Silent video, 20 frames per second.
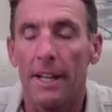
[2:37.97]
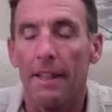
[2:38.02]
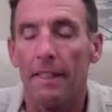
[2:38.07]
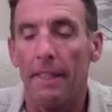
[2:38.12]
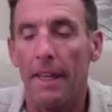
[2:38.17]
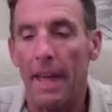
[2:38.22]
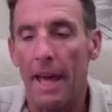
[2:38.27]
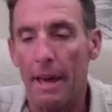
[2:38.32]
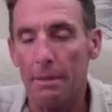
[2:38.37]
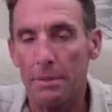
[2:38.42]

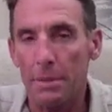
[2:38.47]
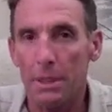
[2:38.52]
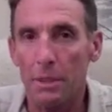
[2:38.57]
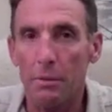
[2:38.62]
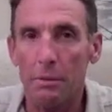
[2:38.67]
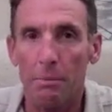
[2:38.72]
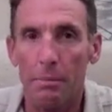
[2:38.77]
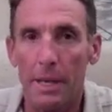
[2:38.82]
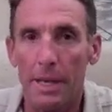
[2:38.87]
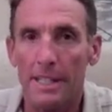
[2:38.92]
The
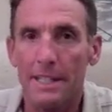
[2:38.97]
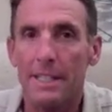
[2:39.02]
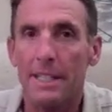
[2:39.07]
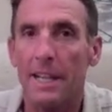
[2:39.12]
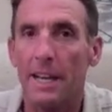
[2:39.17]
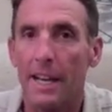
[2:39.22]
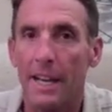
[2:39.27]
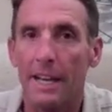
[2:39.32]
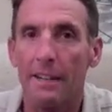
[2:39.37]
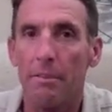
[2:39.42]
absolute best
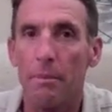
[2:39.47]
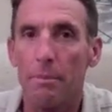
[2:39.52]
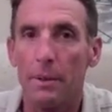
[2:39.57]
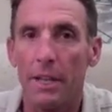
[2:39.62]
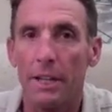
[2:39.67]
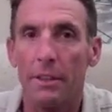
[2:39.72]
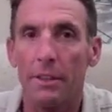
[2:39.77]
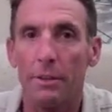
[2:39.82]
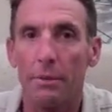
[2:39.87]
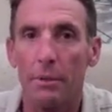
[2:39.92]
kind of
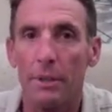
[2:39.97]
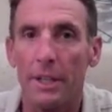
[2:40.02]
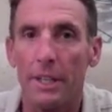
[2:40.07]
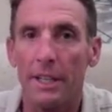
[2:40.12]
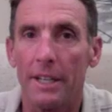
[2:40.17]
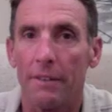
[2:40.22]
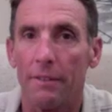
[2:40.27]
omega-3,